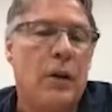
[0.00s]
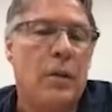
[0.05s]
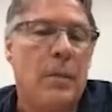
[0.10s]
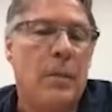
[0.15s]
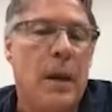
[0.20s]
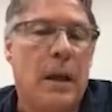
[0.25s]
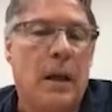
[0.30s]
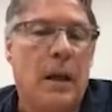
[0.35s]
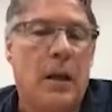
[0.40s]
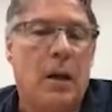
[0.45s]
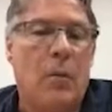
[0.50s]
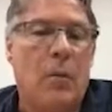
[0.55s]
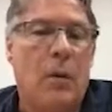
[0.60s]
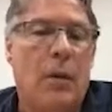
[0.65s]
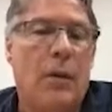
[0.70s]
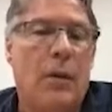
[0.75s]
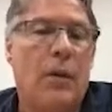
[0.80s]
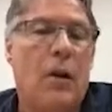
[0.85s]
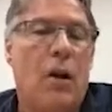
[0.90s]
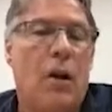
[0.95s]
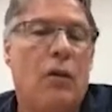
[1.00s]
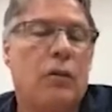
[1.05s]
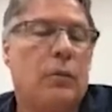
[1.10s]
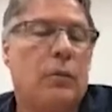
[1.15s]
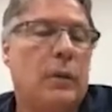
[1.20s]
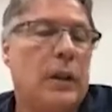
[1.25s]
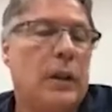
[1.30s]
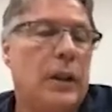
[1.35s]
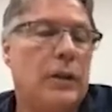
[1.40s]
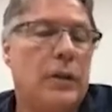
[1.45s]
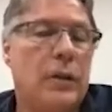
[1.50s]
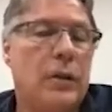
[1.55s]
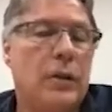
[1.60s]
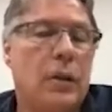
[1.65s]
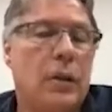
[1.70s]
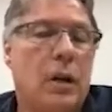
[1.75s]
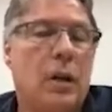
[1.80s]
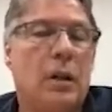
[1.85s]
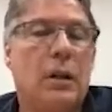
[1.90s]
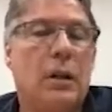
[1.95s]
depending on whether the causal relations
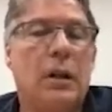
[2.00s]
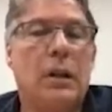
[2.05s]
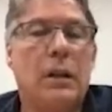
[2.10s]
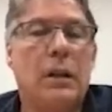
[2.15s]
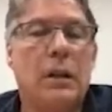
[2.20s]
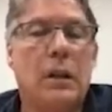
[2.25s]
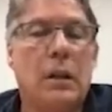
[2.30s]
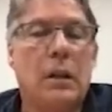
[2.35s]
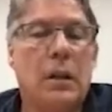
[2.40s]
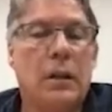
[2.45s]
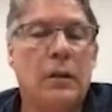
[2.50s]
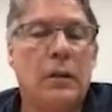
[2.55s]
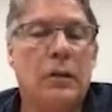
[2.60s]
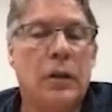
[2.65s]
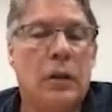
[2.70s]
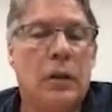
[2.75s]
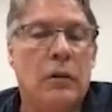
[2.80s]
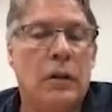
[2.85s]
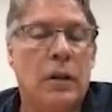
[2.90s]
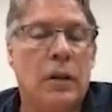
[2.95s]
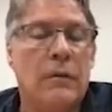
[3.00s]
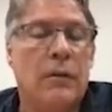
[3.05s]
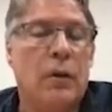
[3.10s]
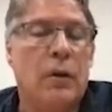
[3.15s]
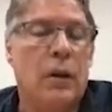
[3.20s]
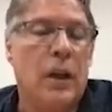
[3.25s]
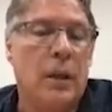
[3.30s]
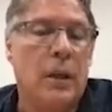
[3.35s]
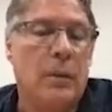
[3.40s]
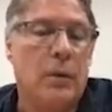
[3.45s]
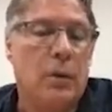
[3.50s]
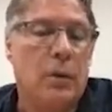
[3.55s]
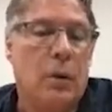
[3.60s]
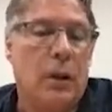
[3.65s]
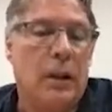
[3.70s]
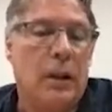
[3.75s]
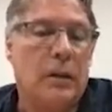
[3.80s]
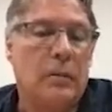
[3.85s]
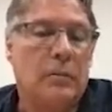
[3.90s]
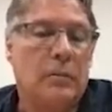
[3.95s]
are generative or
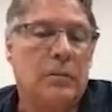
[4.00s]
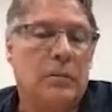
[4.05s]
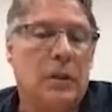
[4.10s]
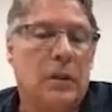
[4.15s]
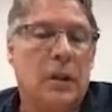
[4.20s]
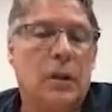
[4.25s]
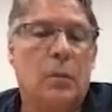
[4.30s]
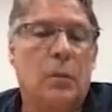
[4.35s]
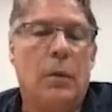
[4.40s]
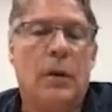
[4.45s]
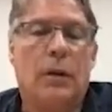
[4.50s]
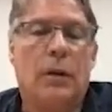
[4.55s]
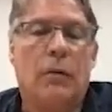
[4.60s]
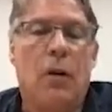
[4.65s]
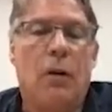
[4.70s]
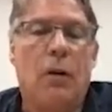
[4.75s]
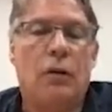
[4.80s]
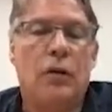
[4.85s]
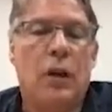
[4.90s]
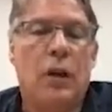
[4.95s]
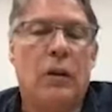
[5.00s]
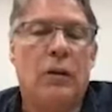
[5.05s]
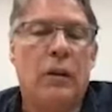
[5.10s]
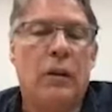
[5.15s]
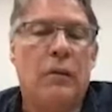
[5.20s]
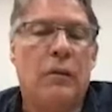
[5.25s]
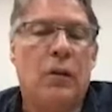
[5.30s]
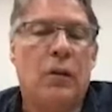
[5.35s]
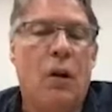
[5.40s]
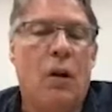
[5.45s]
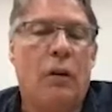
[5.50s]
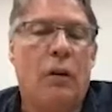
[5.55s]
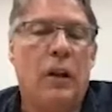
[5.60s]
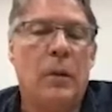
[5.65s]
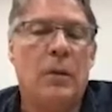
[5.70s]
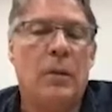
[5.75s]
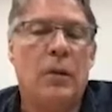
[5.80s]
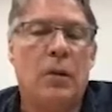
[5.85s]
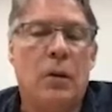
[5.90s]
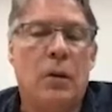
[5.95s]
inhibitory. When they're all generative and all
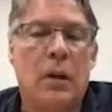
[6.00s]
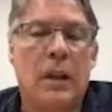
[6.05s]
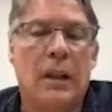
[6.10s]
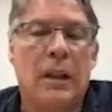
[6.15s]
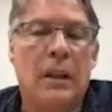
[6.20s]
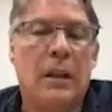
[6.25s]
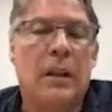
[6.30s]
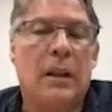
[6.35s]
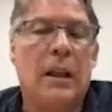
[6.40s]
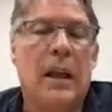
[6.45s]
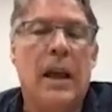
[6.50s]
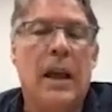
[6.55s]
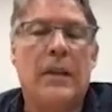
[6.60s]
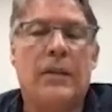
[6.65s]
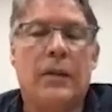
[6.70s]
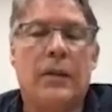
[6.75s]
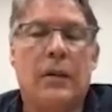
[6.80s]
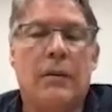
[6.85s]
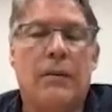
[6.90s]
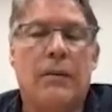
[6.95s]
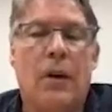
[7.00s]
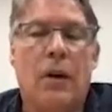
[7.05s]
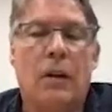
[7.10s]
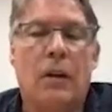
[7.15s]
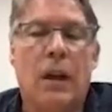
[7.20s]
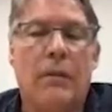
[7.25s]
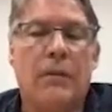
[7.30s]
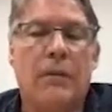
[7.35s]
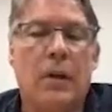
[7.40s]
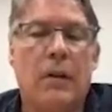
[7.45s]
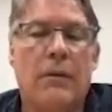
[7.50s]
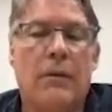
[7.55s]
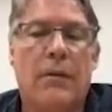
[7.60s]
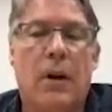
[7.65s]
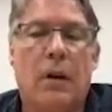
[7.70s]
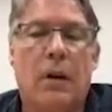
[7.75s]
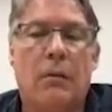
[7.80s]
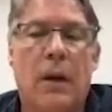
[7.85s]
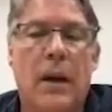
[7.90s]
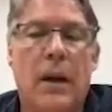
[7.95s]
inhibitory, as in the far left and the
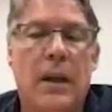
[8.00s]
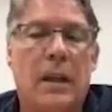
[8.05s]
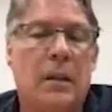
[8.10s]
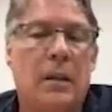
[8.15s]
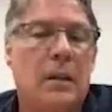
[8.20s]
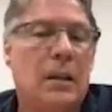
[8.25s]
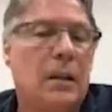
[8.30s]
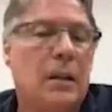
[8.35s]
far right,